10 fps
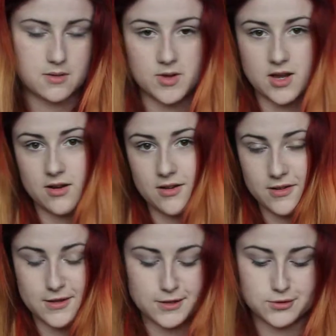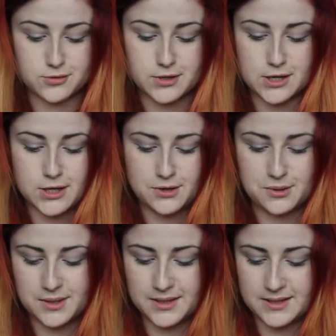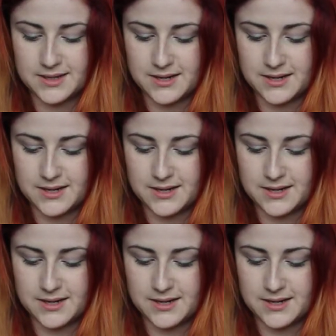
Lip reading: But yeah, I think that's really cute. And